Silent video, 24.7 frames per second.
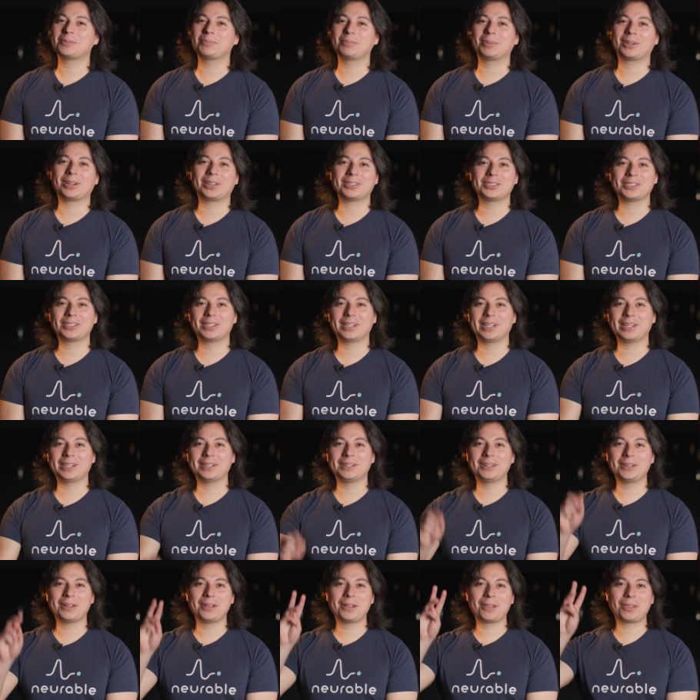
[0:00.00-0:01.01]
but I'll say
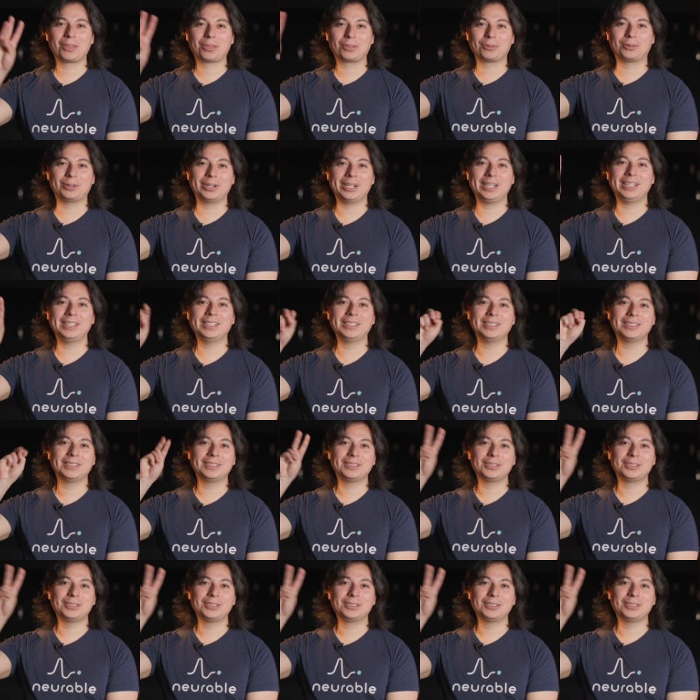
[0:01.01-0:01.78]
three,